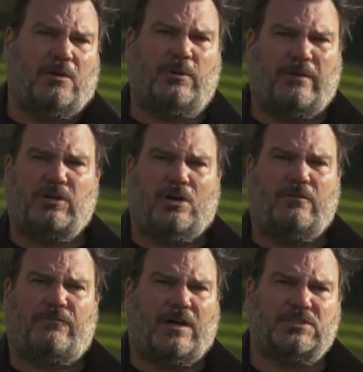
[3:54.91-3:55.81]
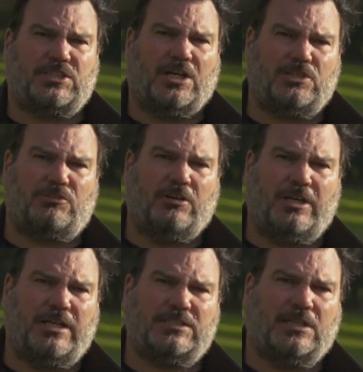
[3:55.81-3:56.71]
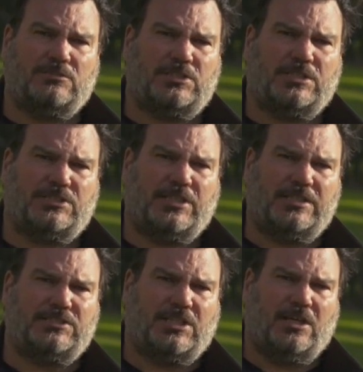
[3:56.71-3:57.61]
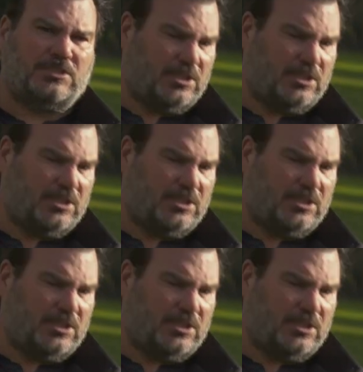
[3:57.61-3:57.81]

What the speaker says: we haven't got a fast charger on here, there's no CCS charge,